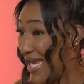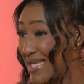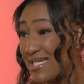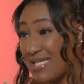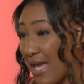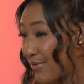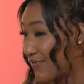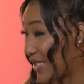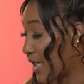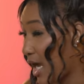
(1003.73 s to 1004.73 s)
any type of
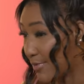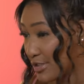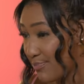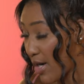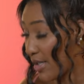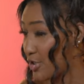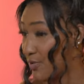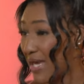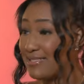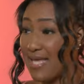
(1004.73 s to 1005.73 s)
e-commerce product you
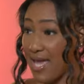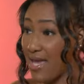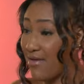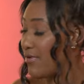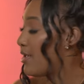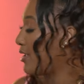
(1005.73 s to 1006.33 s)
guys have.